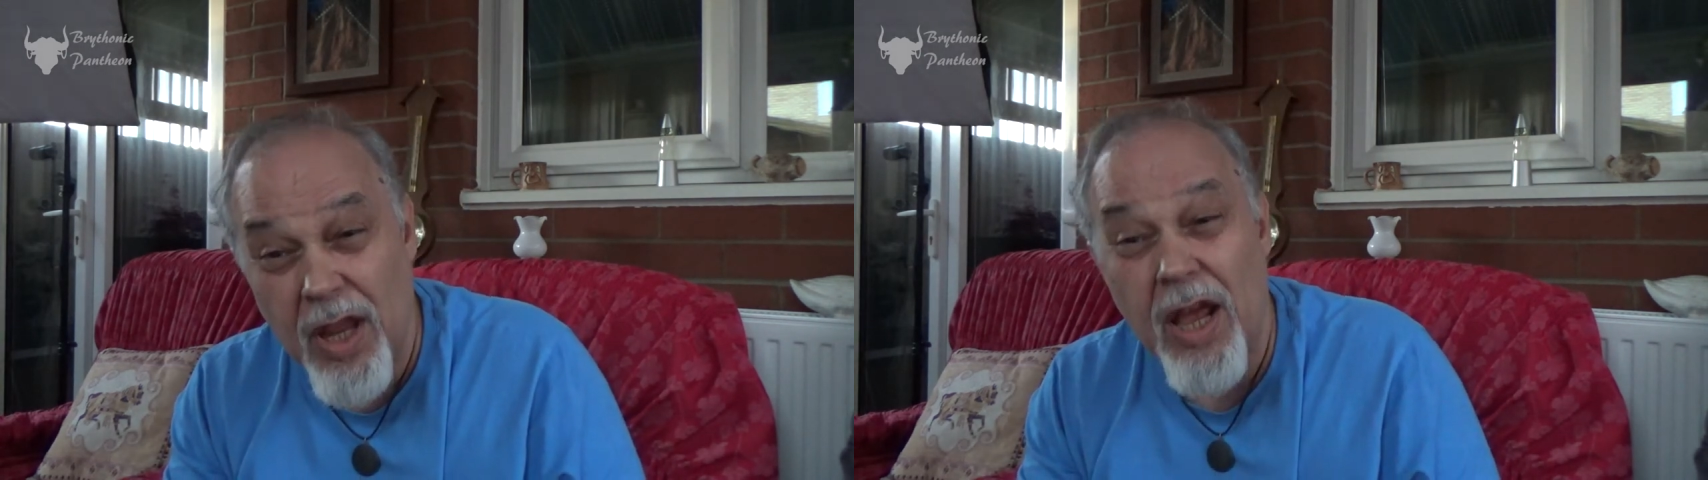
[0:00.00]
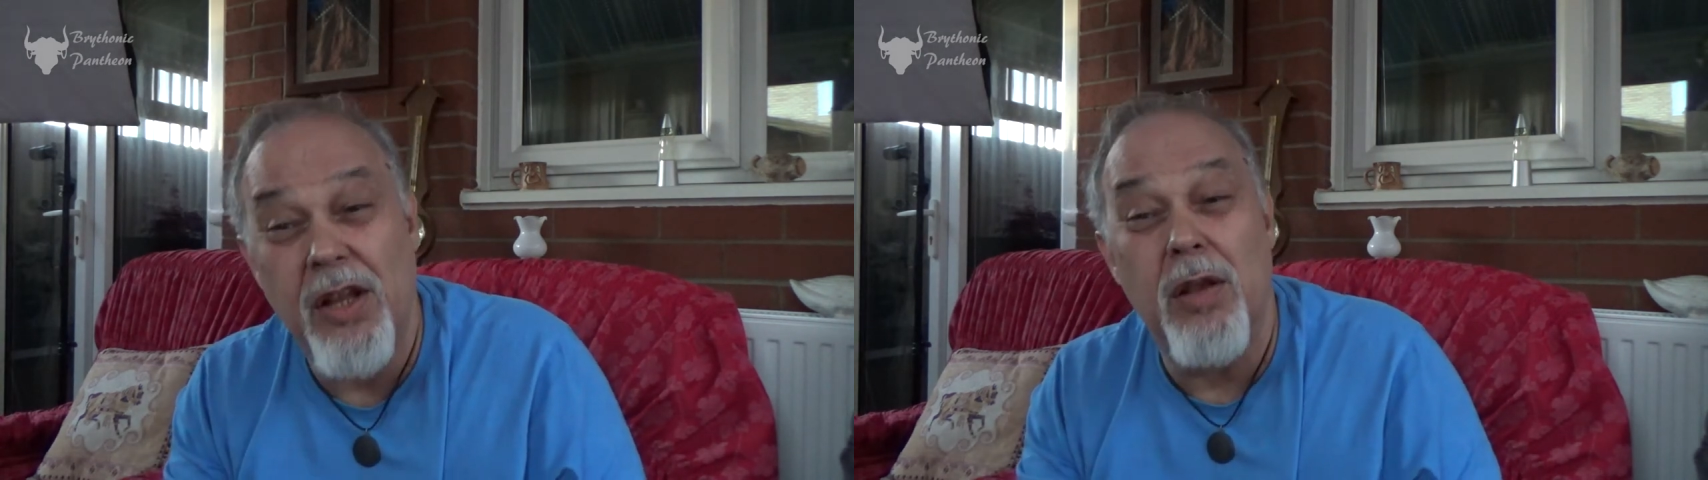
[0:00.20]

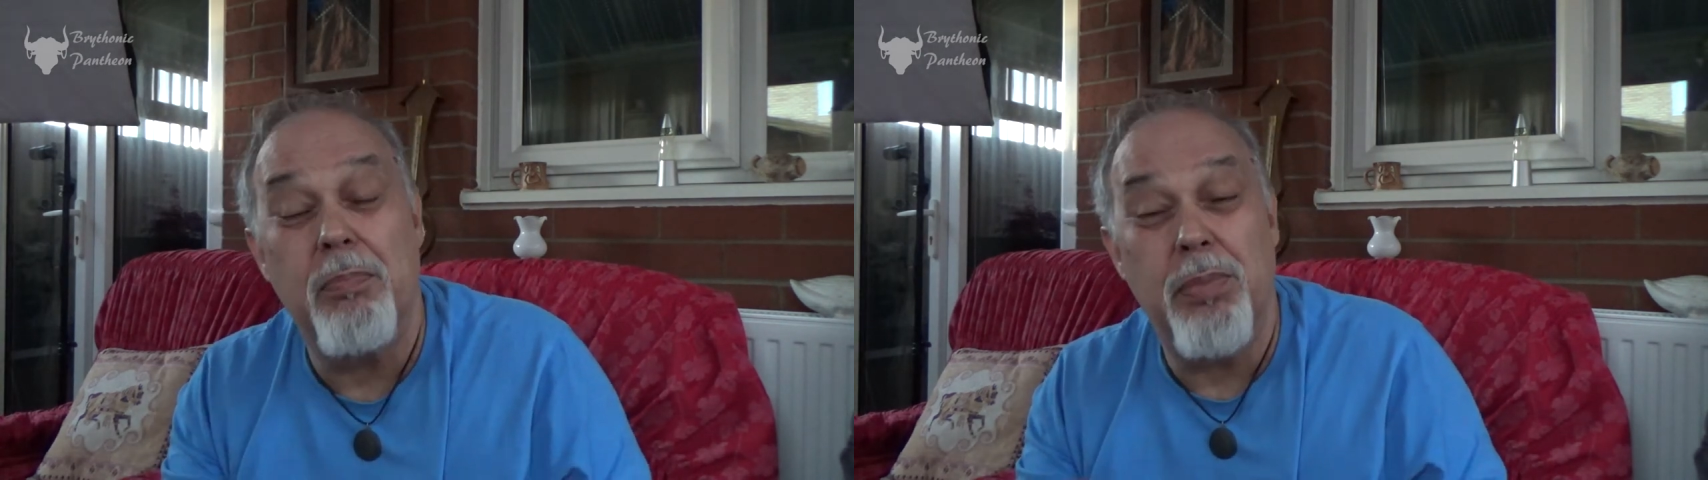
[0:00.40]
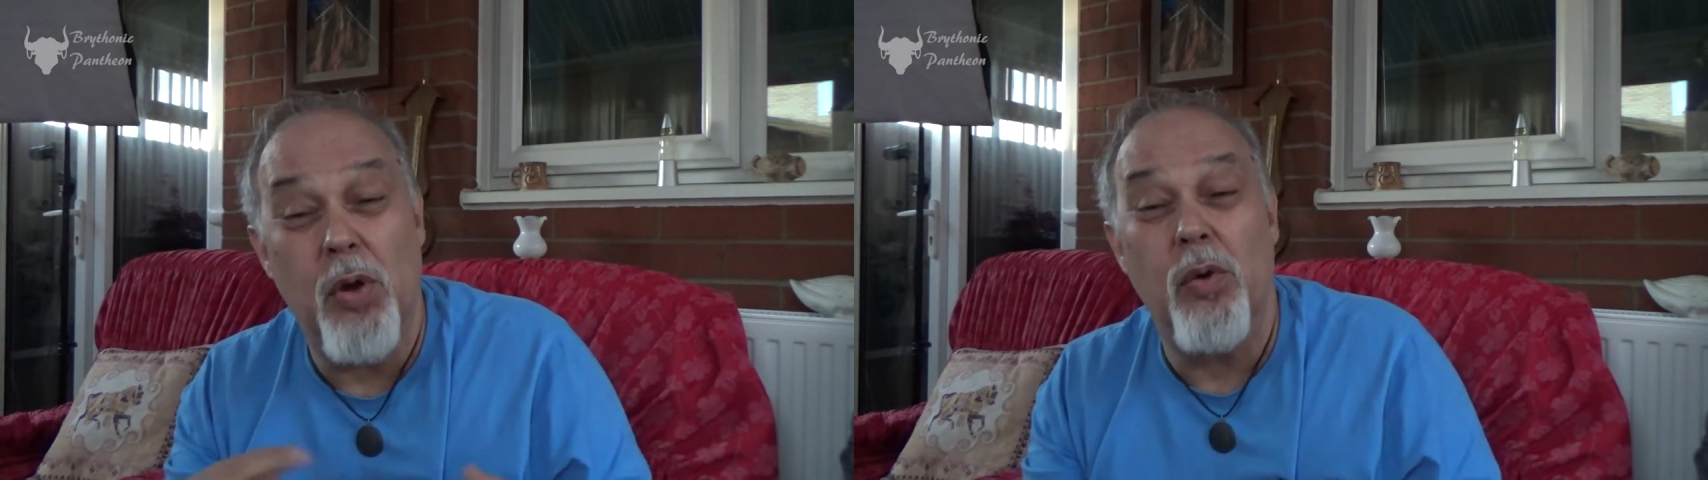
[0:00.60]
And the
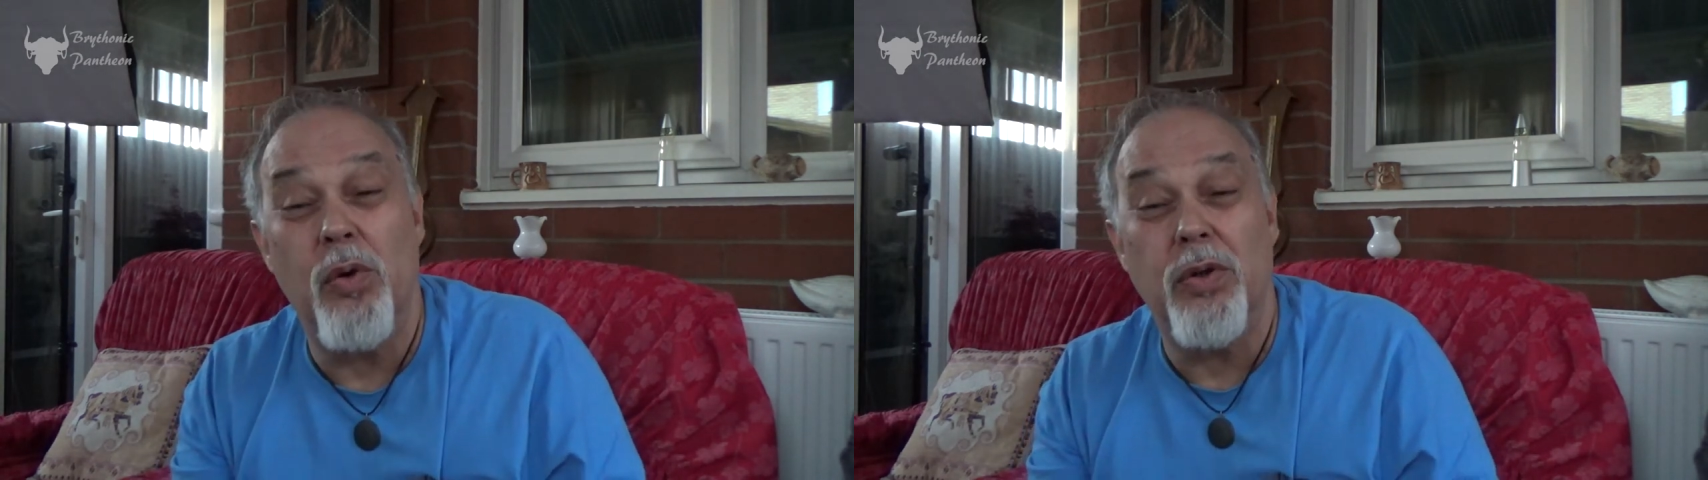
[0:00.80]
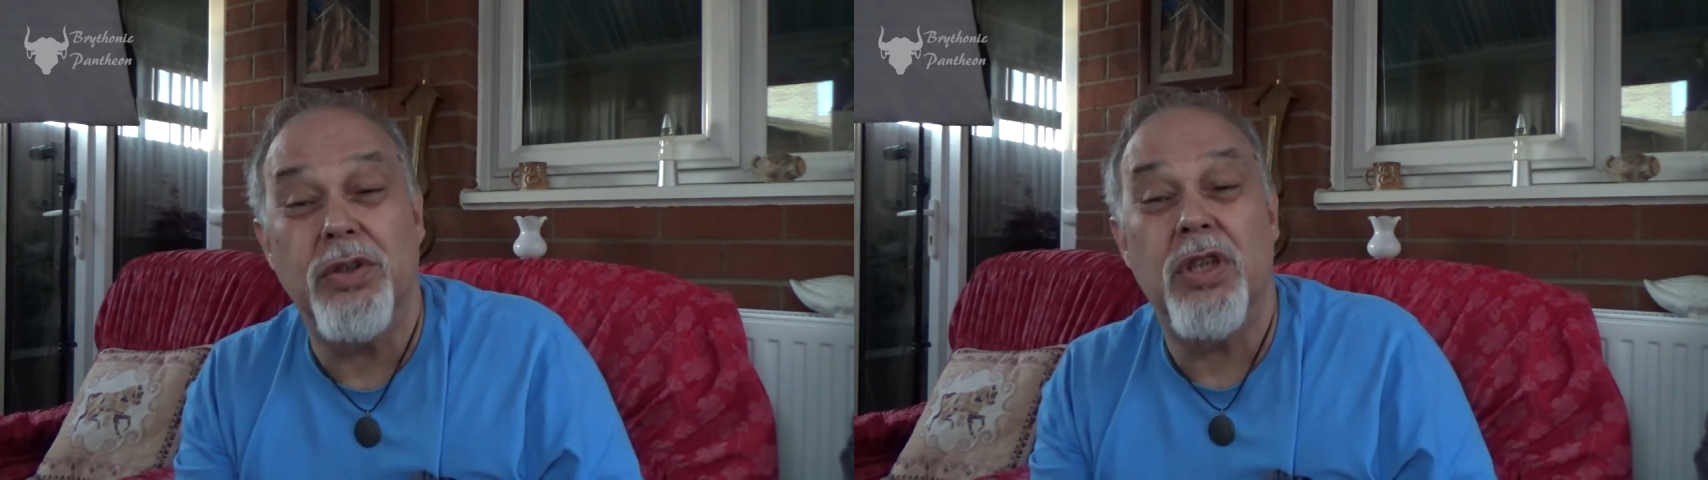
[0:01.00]

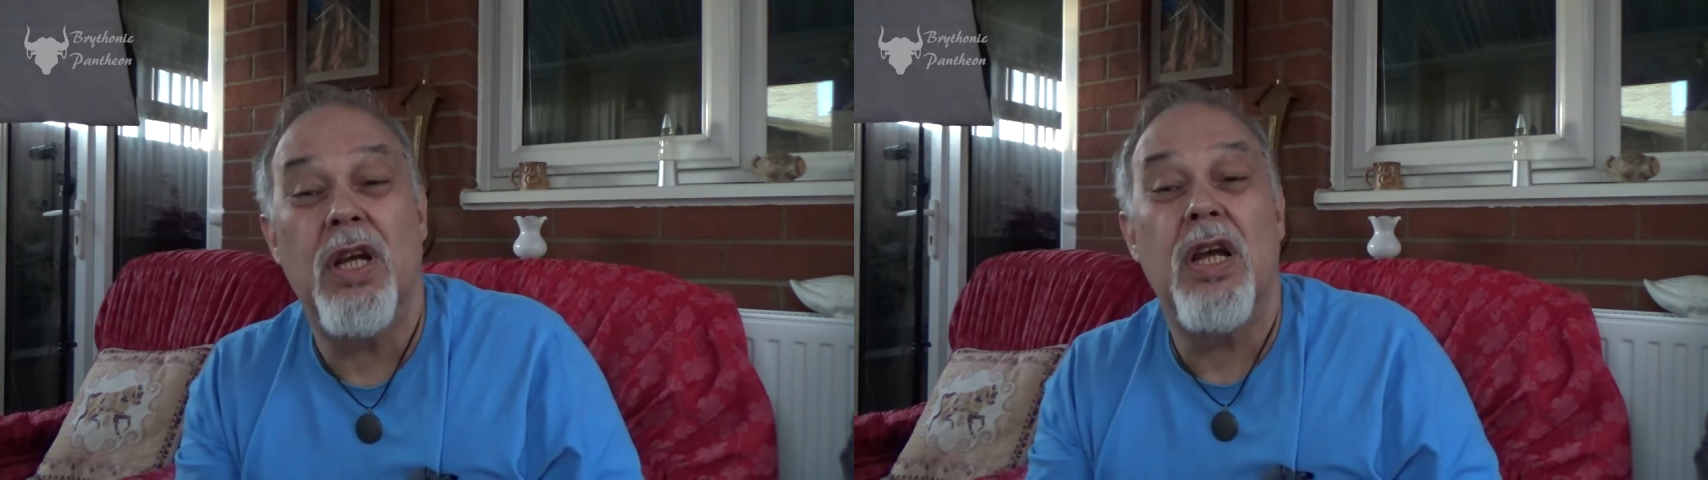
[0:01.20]
purse,